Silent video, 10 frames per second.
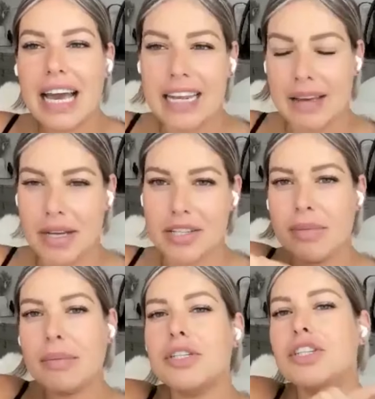get it, because
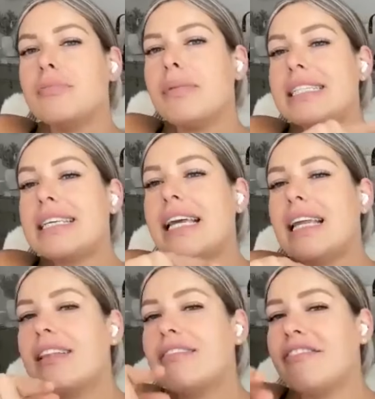remember, you're
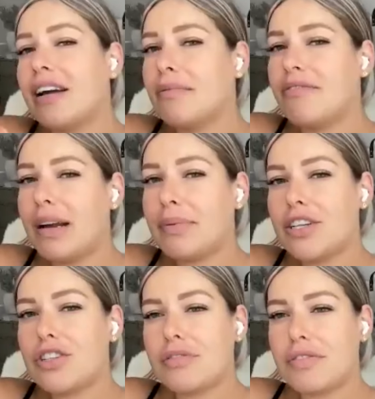maintaining the vib-
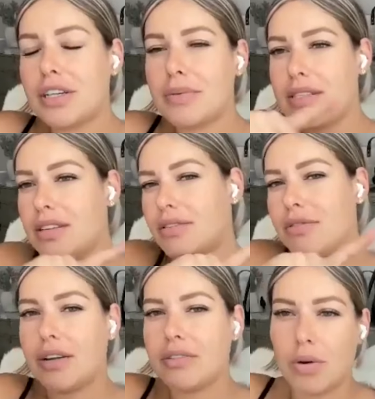vibrational frequency
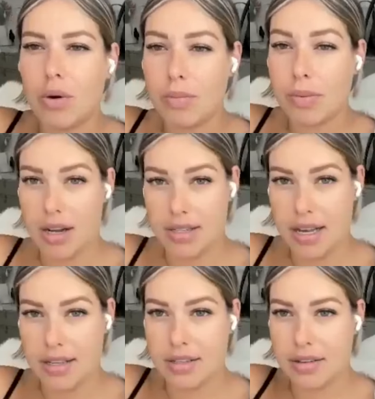throughout the whole
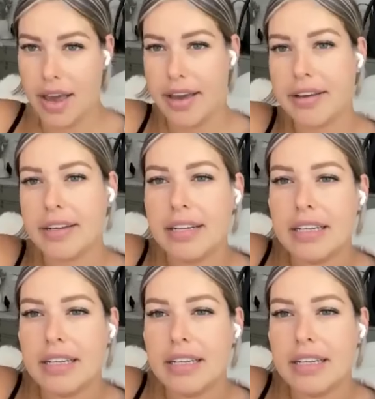process. Okay.